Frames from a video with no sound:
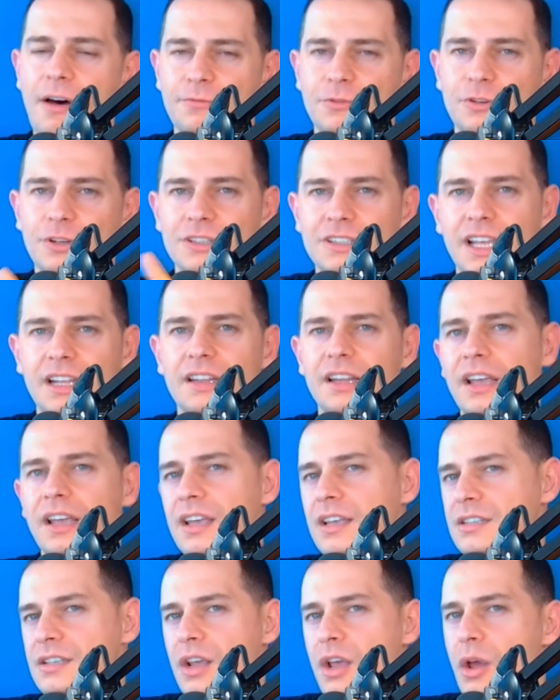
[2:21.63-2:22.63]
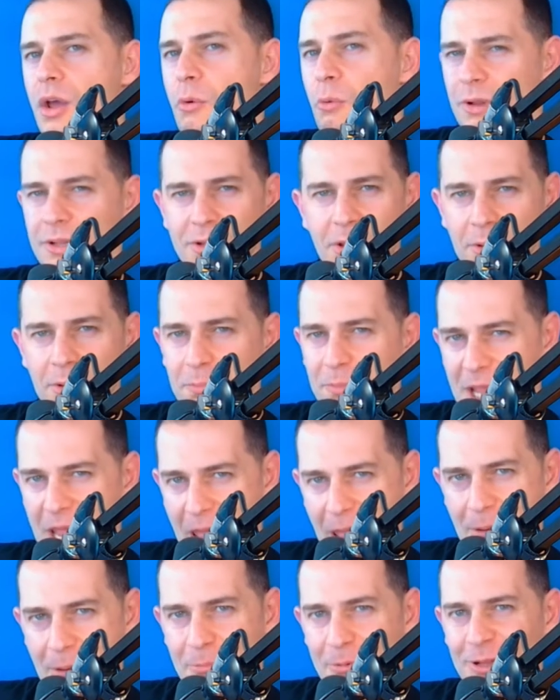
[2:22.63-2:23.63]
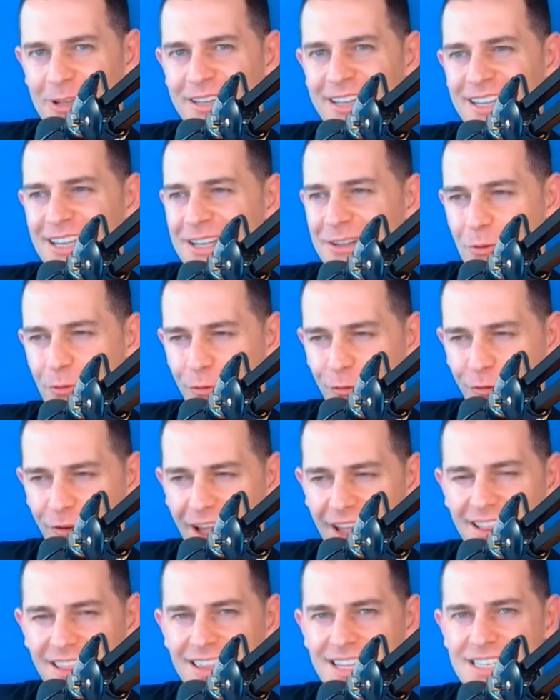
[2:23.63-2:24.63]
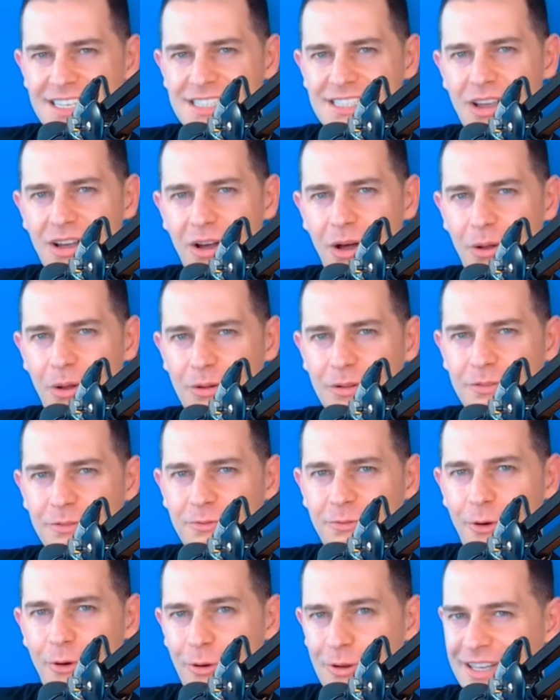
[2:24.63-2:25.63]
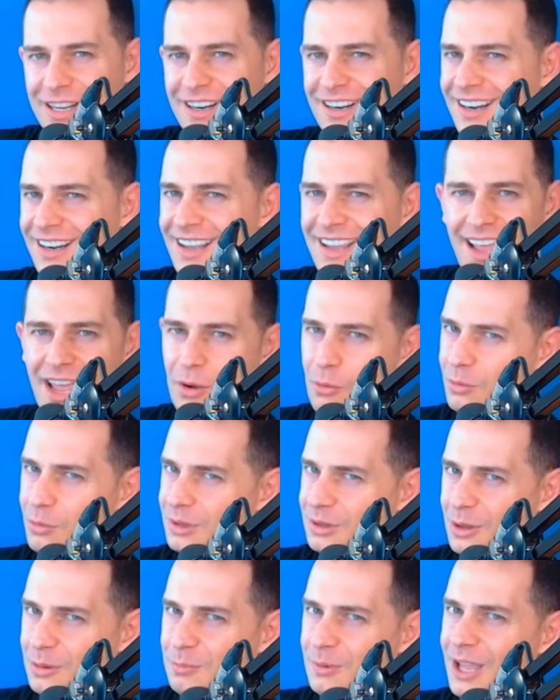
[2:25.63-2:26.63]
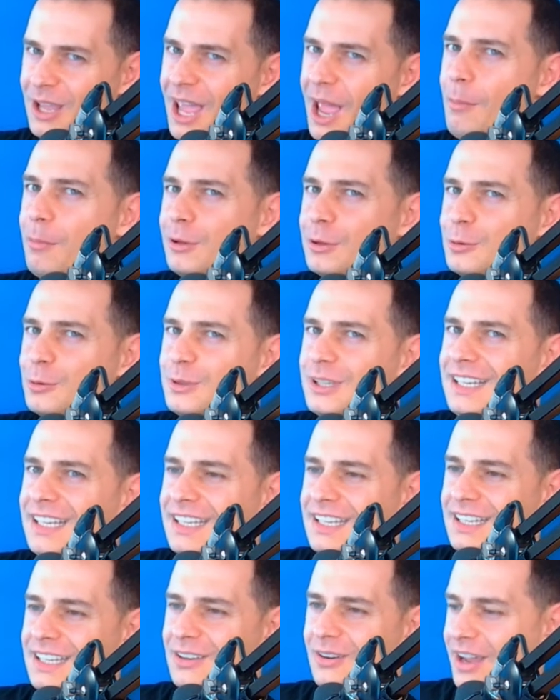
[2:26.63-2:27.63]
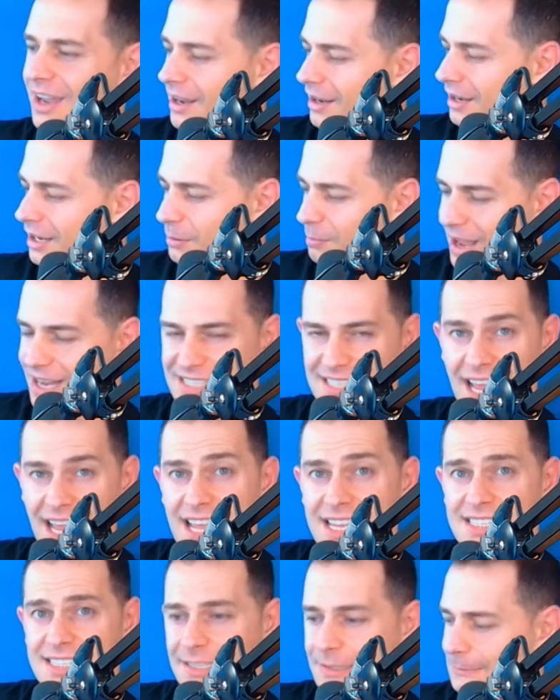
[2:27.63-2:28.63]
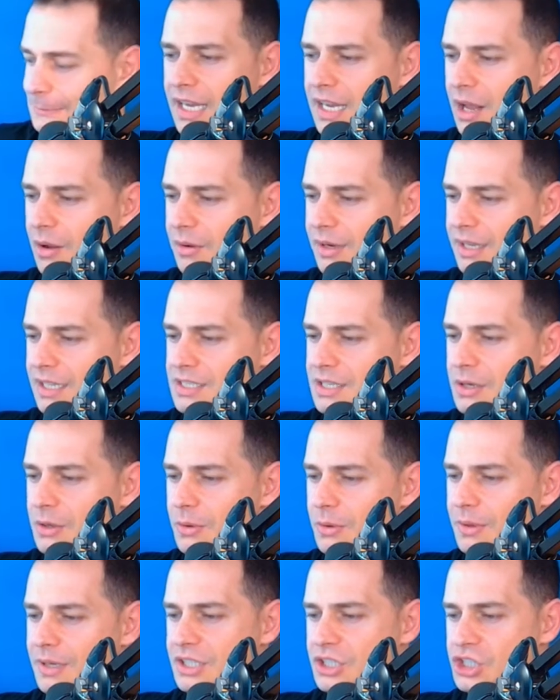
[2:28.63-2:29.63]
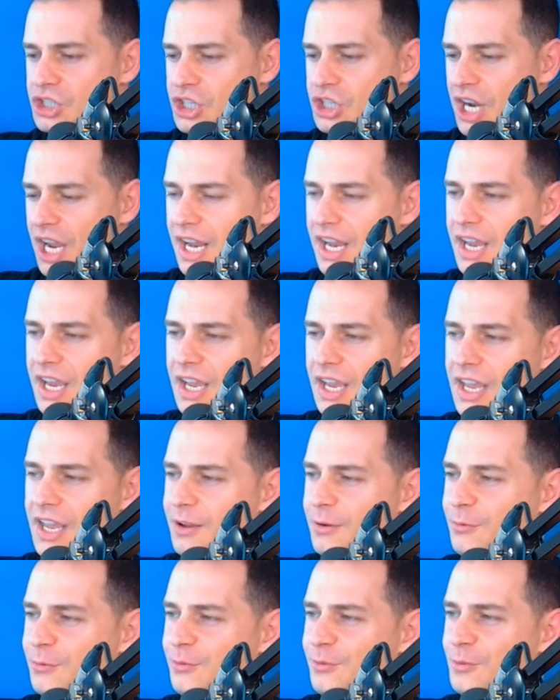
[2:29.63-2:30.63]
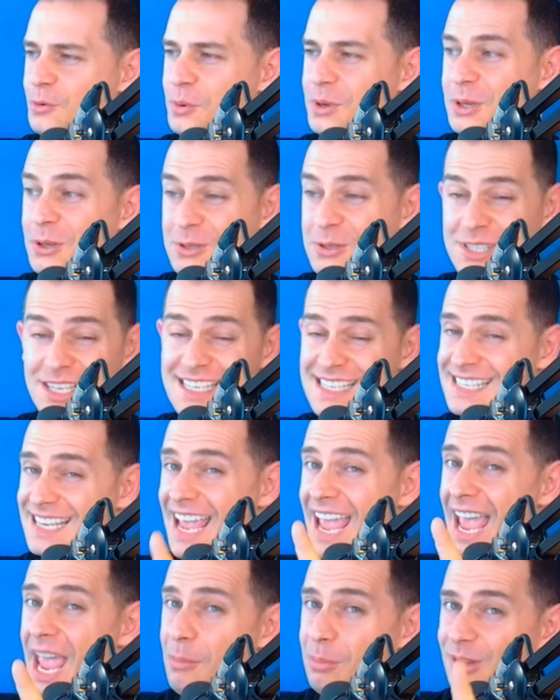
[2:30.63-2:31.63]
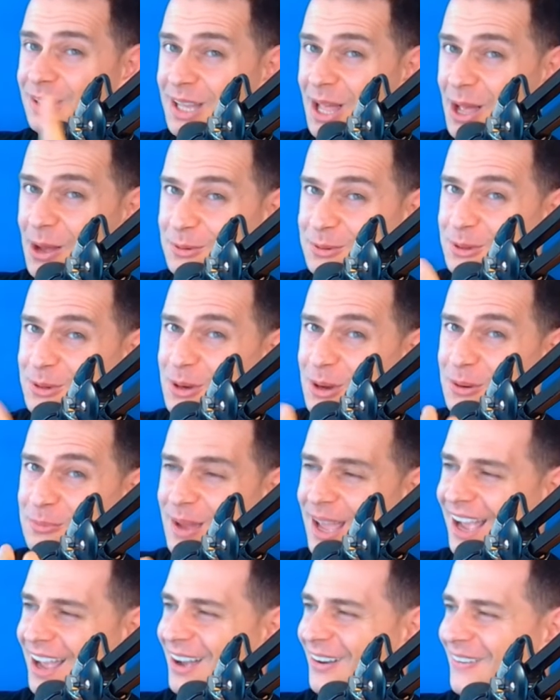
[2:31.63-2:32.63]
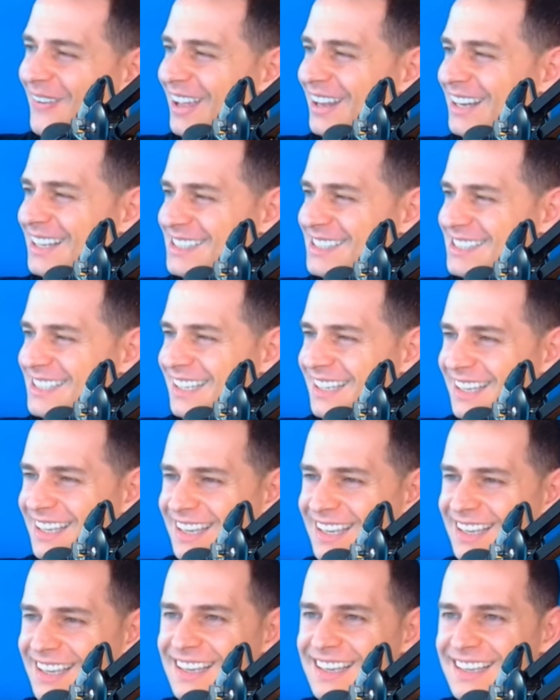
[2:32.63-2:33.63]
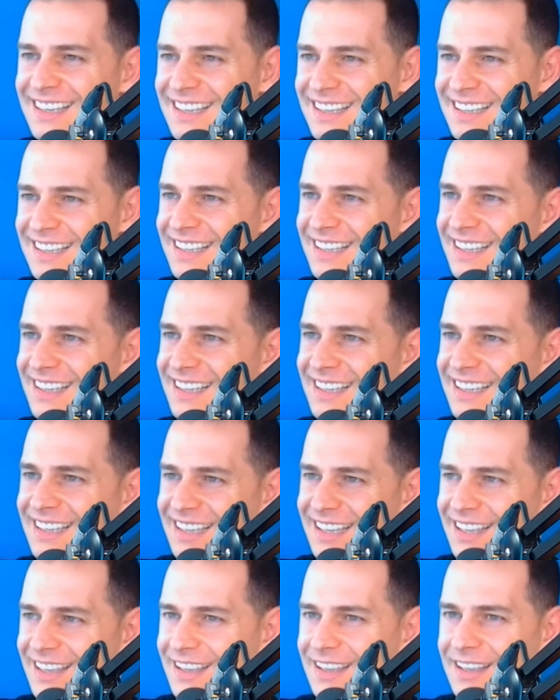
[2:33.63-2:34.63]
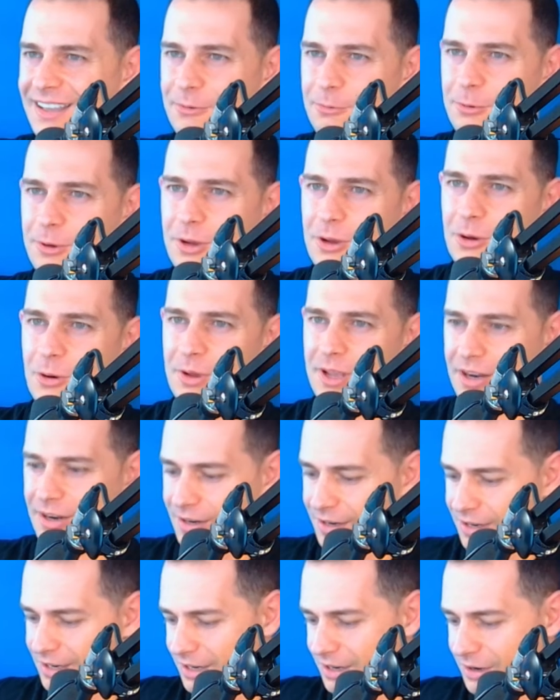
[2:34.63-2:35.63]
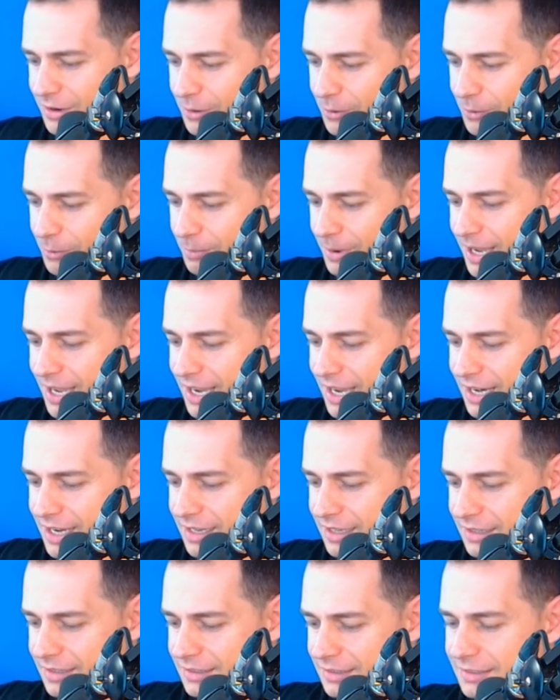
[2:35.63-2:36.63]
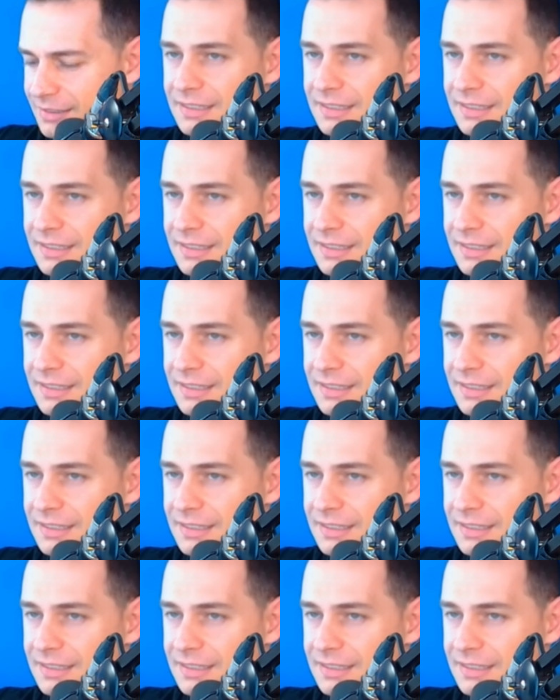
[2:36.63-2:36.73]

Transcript: after 10 days will not be able to find this old folder and will not be able to delete it, okay? It makes sense? And now let's go and check if Windows is able now to go back, okay? Let's see. If we go here, go back